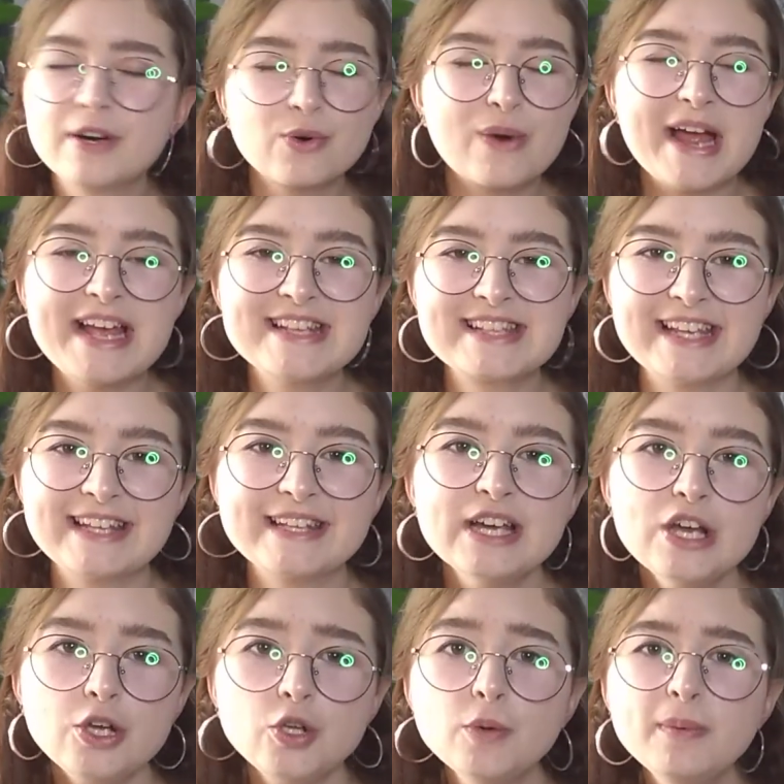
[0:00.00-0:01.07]
ways, and
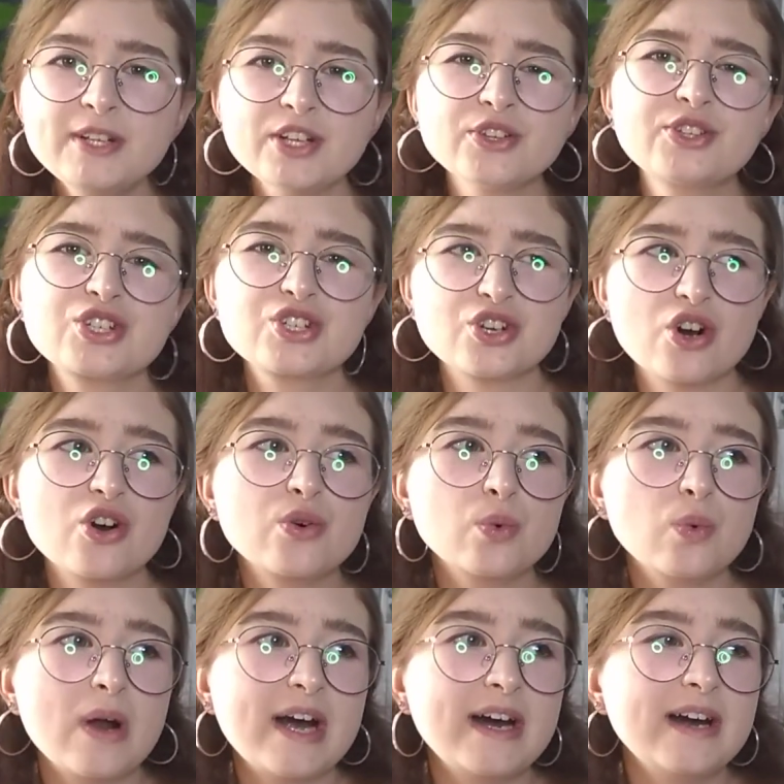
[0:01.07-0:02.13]
you'll be not sure
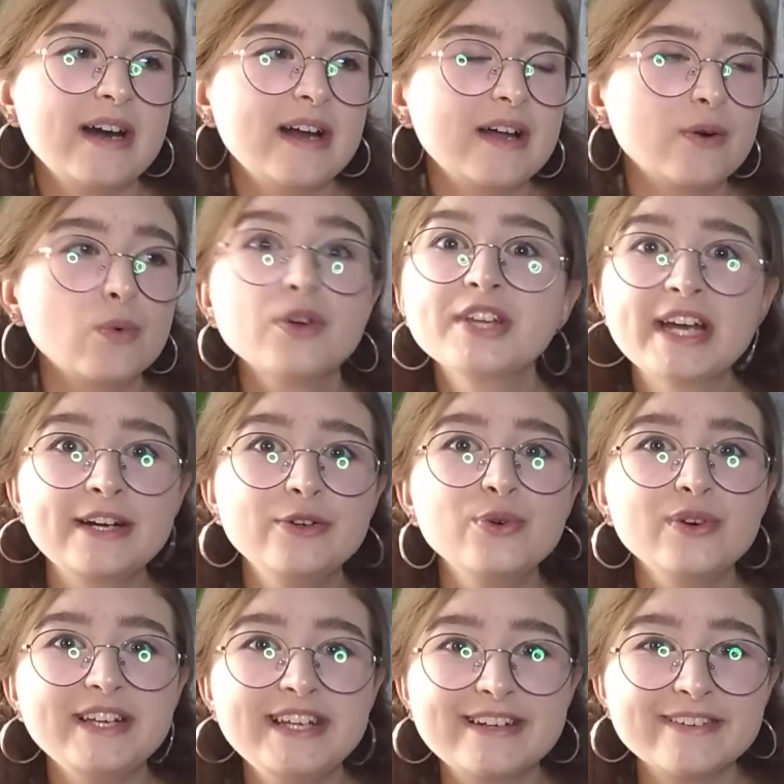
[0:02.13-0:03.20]
what are
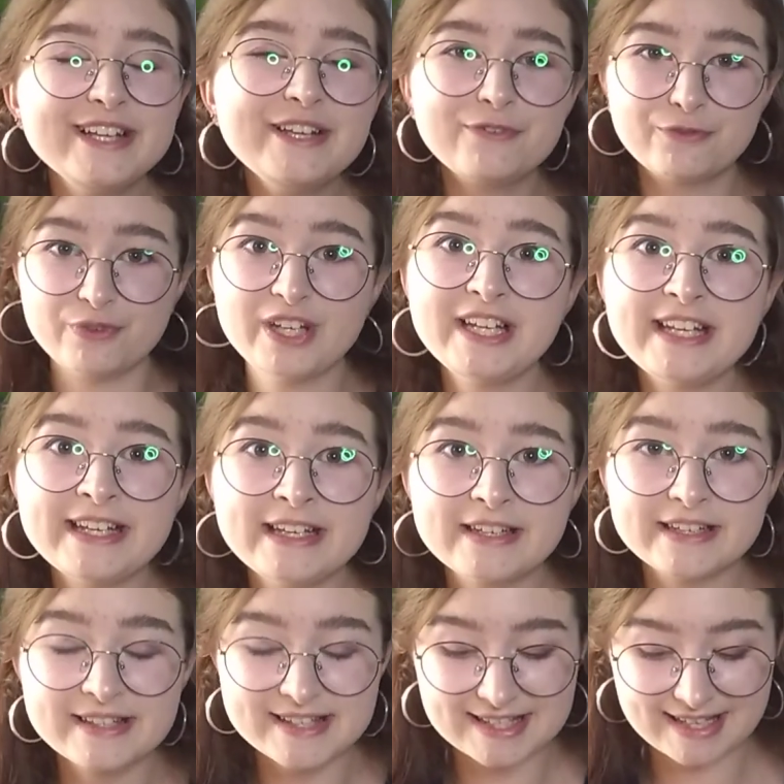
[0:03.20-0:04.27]
you really feeling
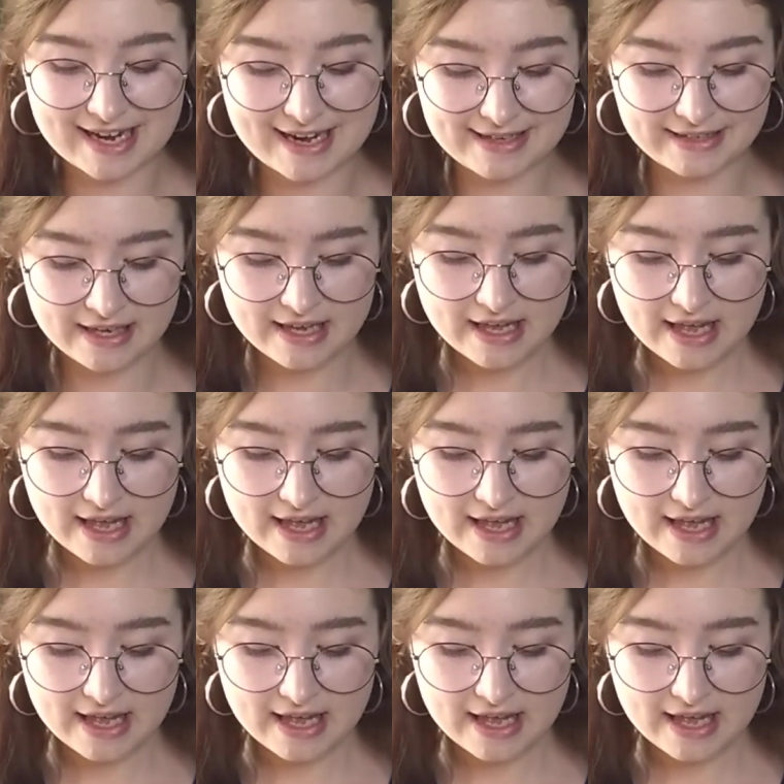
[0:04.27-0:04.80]
inside.